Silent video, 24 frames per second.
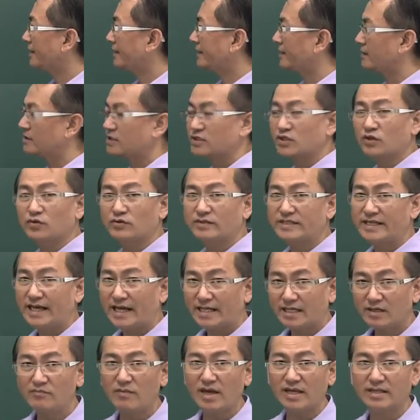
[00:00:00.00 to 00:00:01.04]
So the
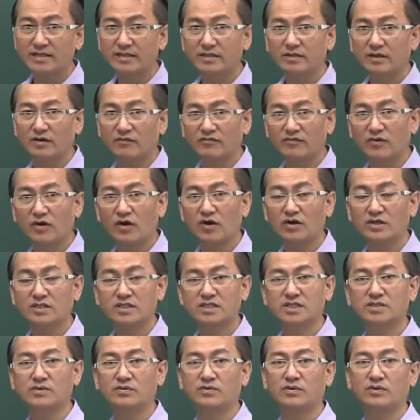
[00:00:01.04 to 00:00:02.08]
other method, of
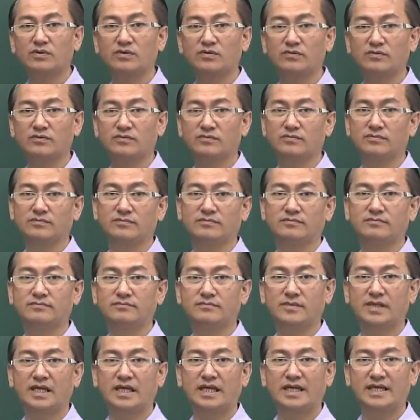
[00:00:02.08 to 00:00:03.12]
course,
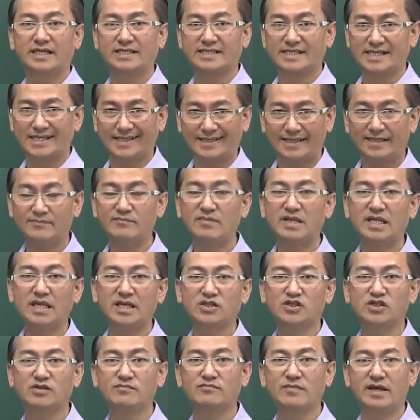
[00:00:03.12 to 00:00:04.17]
is
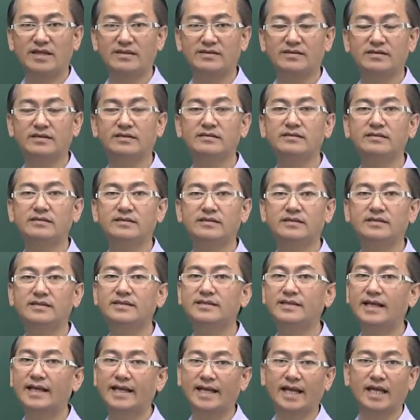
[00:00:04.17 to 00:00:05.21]
elimination method.
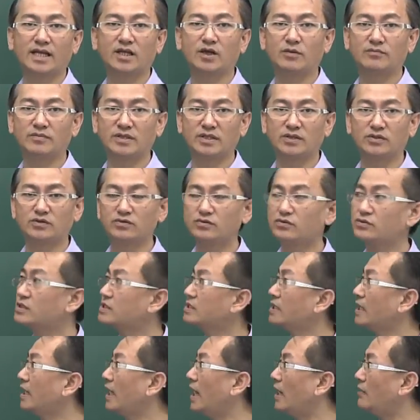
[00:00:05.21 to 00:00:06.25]
That cannot be
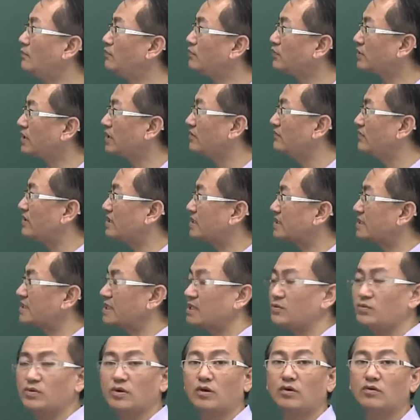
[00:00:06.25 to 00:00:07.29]
used. And
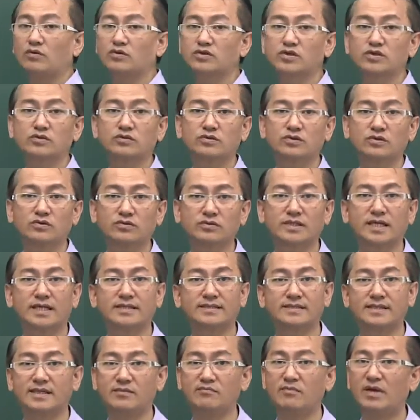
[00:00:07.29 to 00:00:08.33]
previously, we also looked
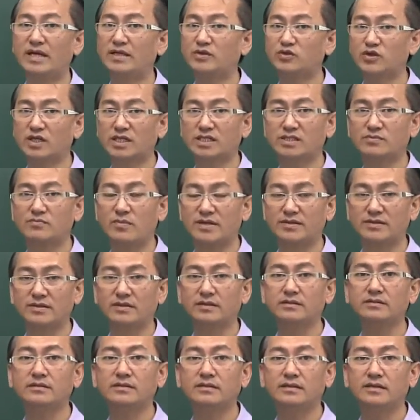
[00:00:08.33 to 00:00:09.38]
at the matrix
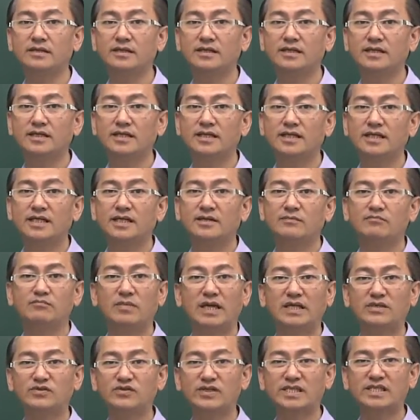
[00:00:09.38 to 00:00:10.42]
method.
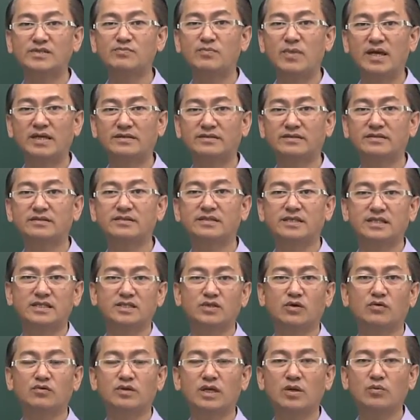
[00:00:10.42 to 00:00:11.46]
Matrix method is
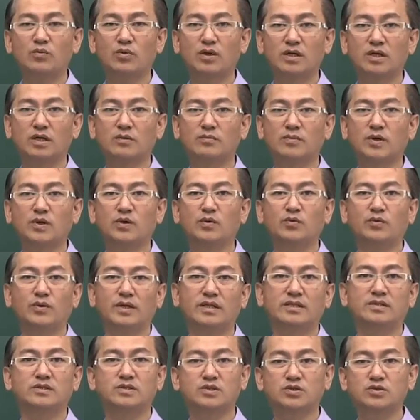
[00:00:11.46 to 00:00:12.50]
only workable
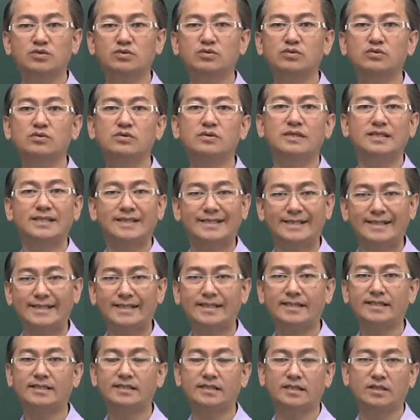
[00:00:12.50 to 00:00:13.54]
with two
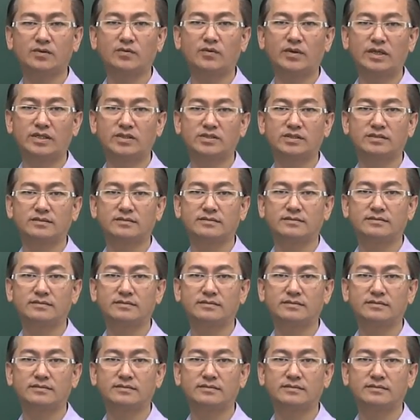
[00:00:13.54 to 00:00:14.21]
linear equations.